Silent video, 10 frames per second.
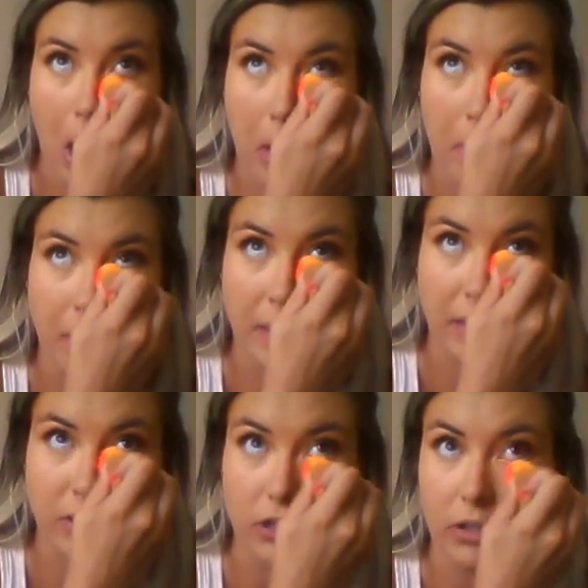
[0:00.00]
Maybe I
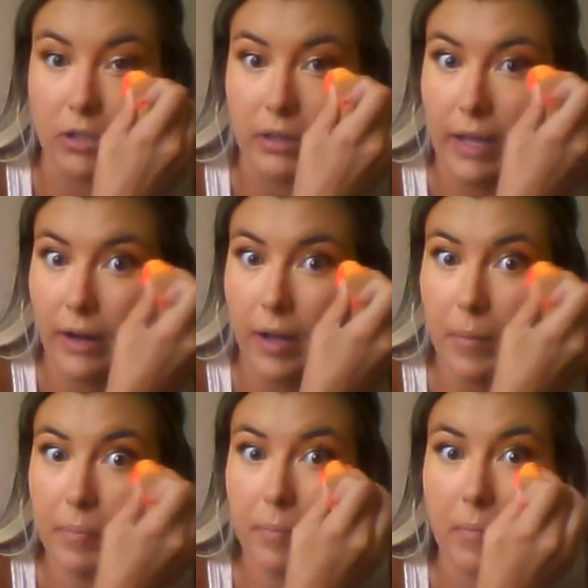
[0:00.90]
should look that up,
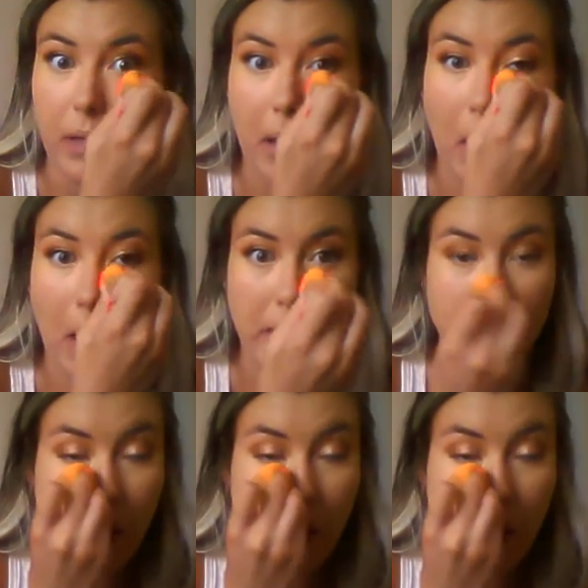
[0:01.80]
because that